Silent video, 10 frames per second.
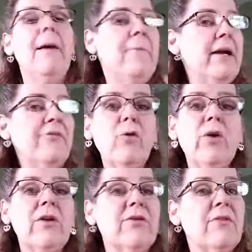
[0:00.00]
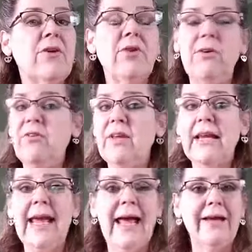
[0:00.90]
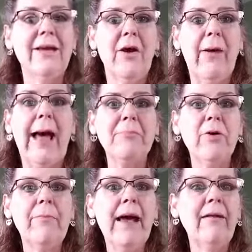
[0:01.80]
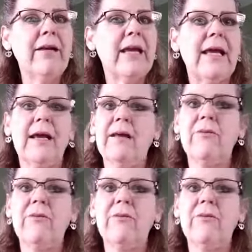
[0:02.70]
But of course, if you notice any, abnormality,